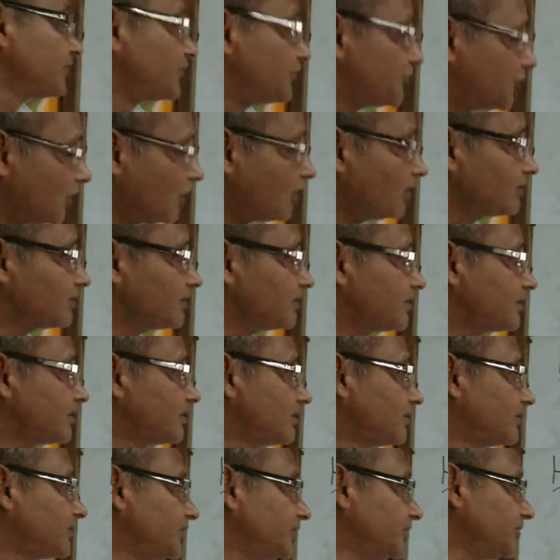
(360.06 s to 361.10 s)
don't,
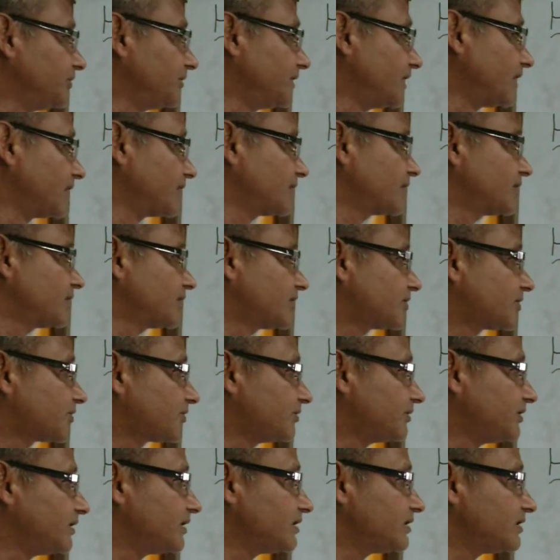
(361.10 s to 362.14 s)
do not,
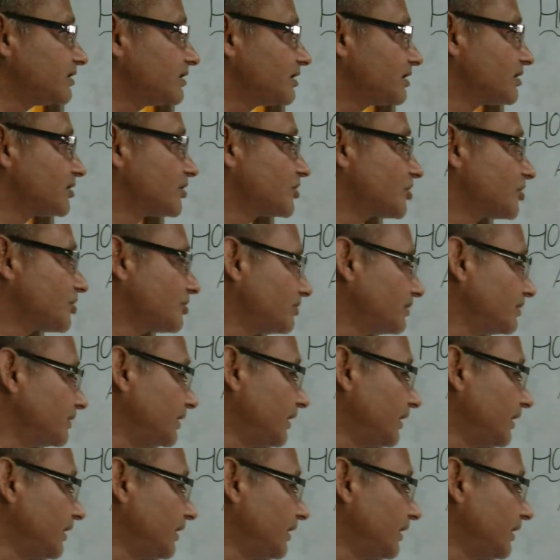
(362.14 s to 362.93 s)
shouldn't, should